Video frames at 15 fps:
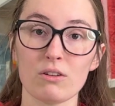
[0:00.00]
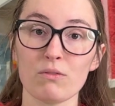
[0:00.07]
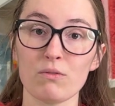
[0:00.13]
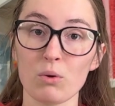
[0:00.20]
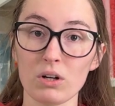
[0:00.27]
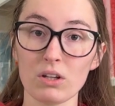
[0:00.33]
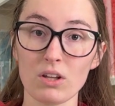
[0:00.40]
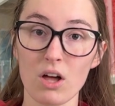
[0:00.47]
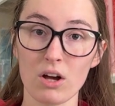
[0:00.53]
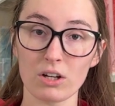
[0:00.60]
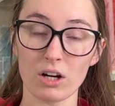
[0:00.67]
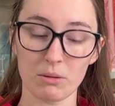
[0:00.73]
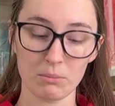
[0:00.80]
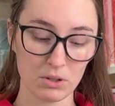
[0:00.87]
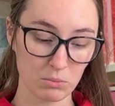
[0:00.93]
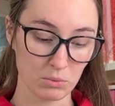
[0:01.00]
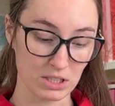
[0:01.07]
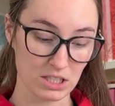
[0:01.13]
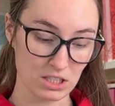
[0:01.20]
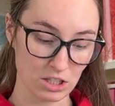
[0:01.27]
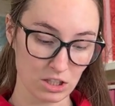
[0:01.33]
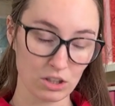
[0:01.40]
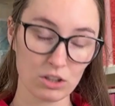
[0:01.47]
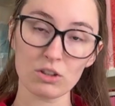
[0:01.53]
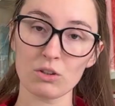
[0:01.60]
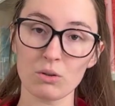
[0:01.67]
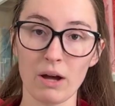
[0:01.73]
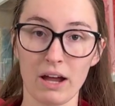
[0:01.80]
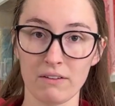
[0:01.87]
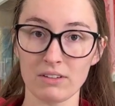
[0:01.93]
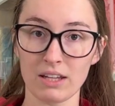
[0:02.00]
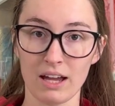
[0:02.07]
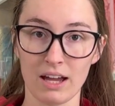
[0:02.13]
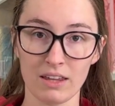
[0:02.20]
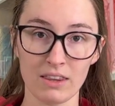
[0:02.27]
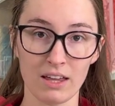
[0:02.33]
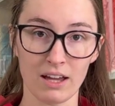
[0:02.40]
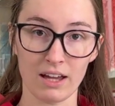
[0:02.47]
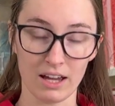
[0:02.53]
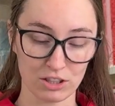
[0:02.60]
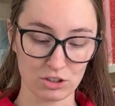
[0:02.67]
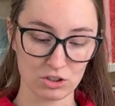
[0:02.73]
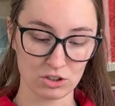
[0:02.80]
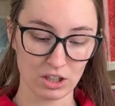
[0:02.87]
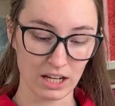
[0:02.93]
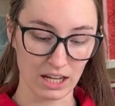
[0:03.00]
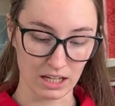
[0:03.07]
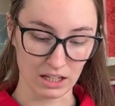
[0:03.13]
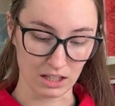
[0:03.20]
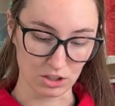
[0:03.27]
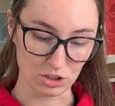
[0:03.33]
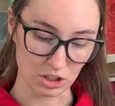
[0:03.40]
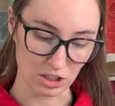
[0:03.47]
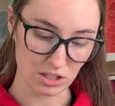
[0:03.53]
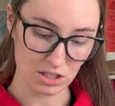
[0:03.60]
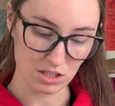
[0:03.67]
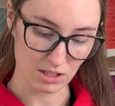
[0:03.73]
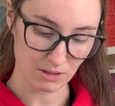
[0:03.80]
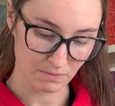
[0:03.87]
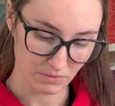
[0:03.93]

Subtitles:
For a long armor, we still do have to add that extra 8 inches.